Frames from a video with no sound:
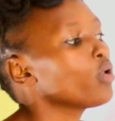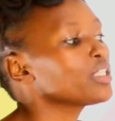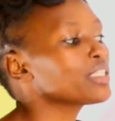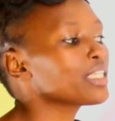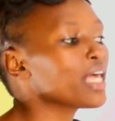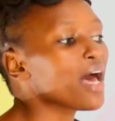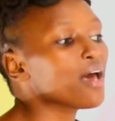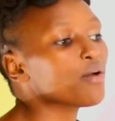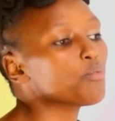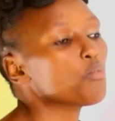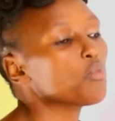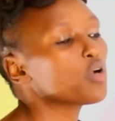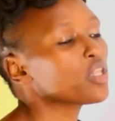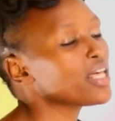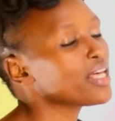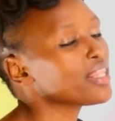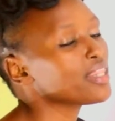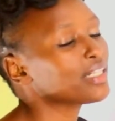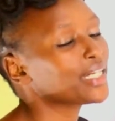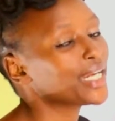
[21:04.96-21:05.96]
walls are more
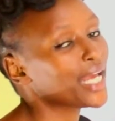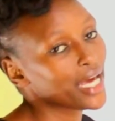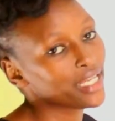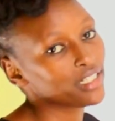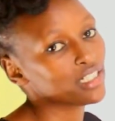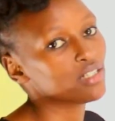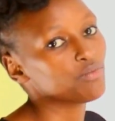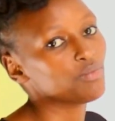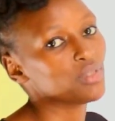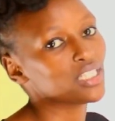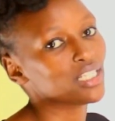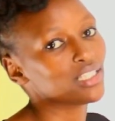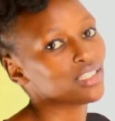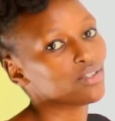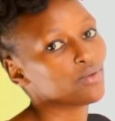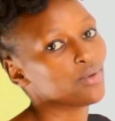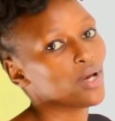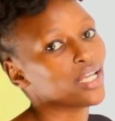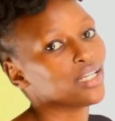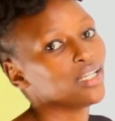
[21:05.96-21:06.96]
than 300 meters
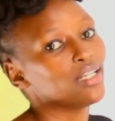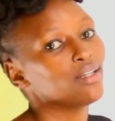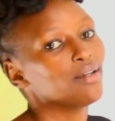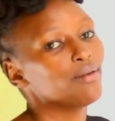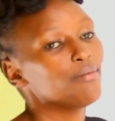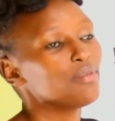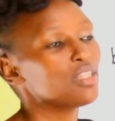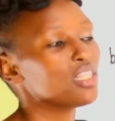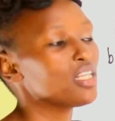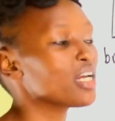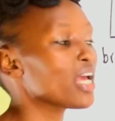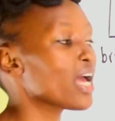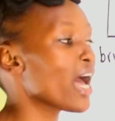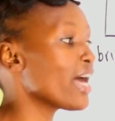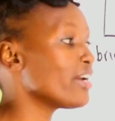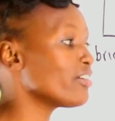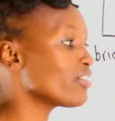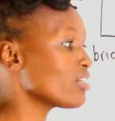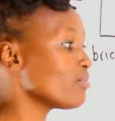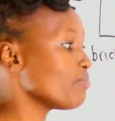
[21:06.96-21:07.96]
squared,
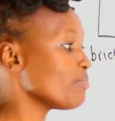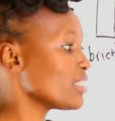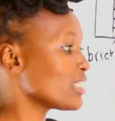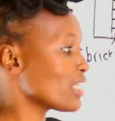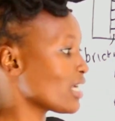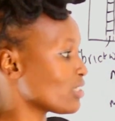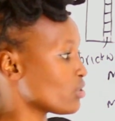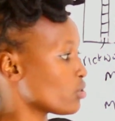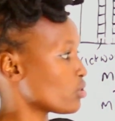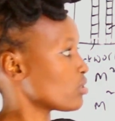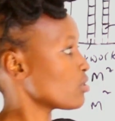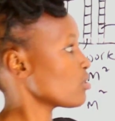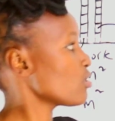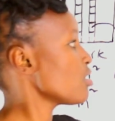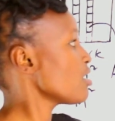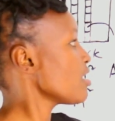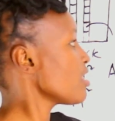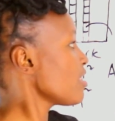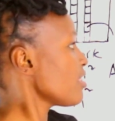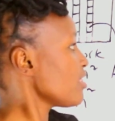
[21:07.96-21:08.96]
300 meters
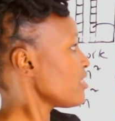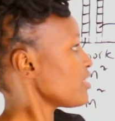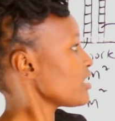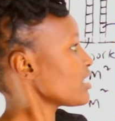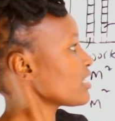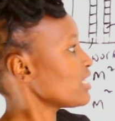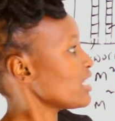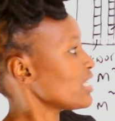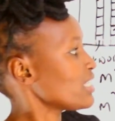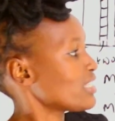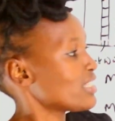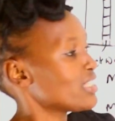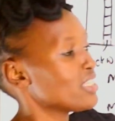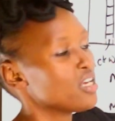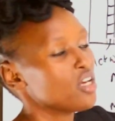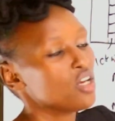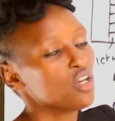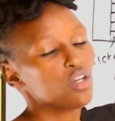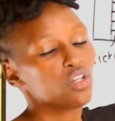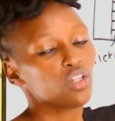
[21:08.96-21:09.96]
thickness,
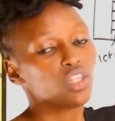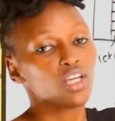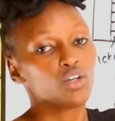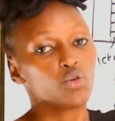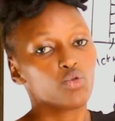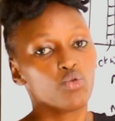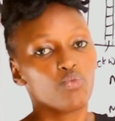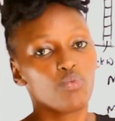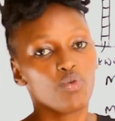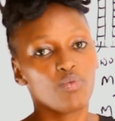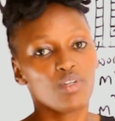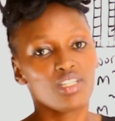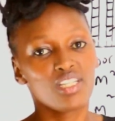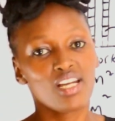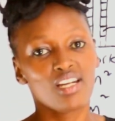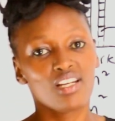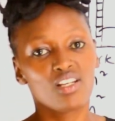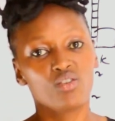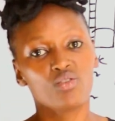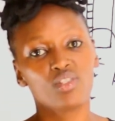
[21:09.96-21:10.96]
they could be
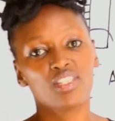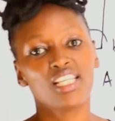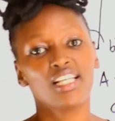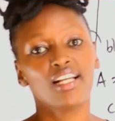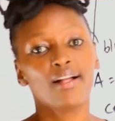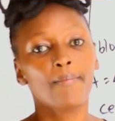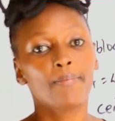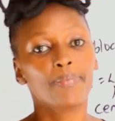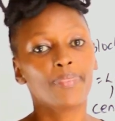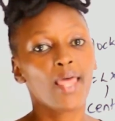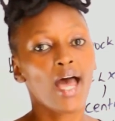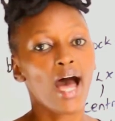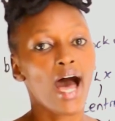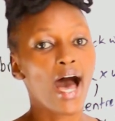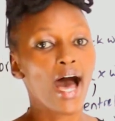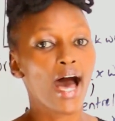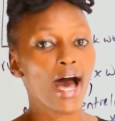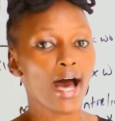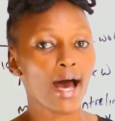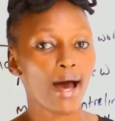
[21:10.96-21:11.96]
measuring using
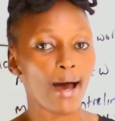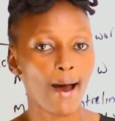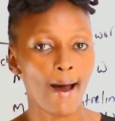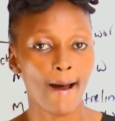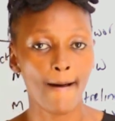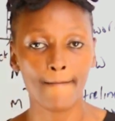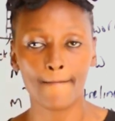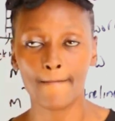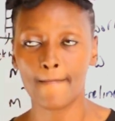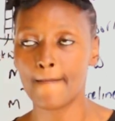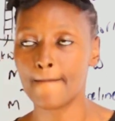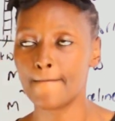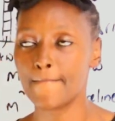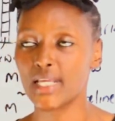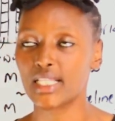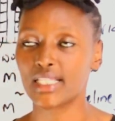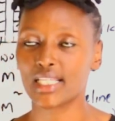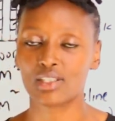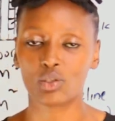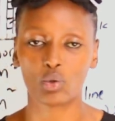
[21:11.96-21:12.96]

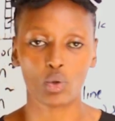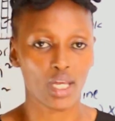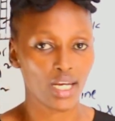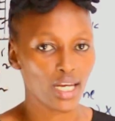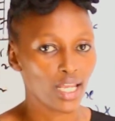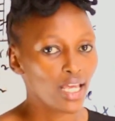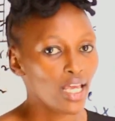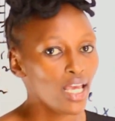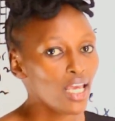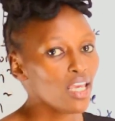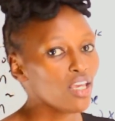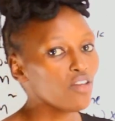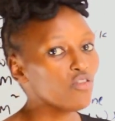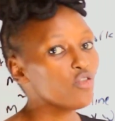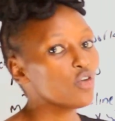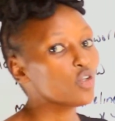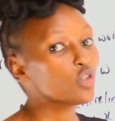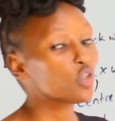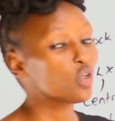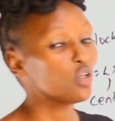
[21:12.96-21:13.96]
meter squared.
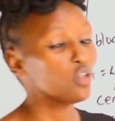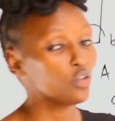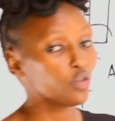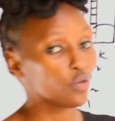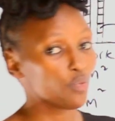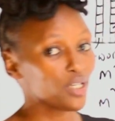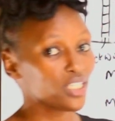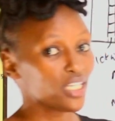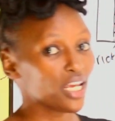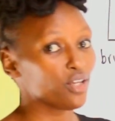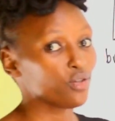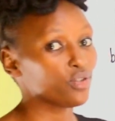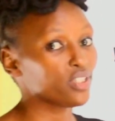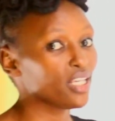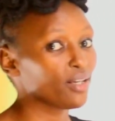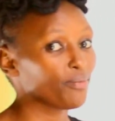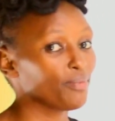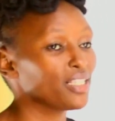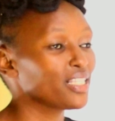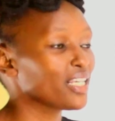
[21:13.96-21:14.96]
If you're told to measure
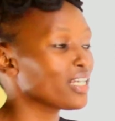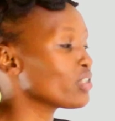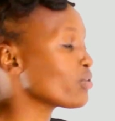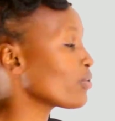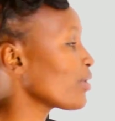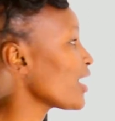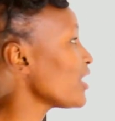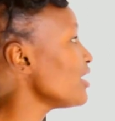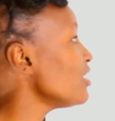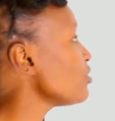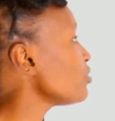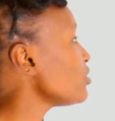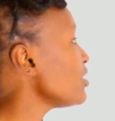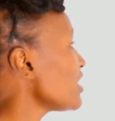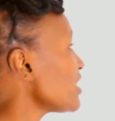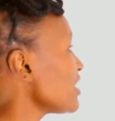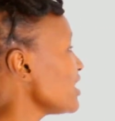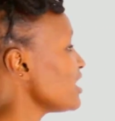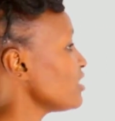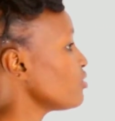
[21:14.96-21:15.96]
using meter squared, you
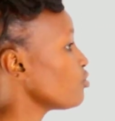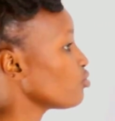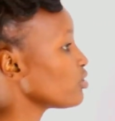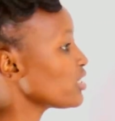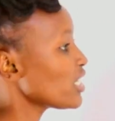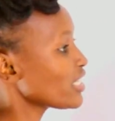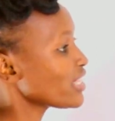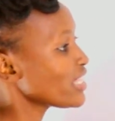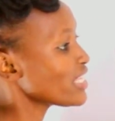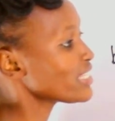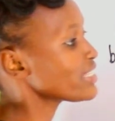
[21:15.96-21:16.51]
just need to take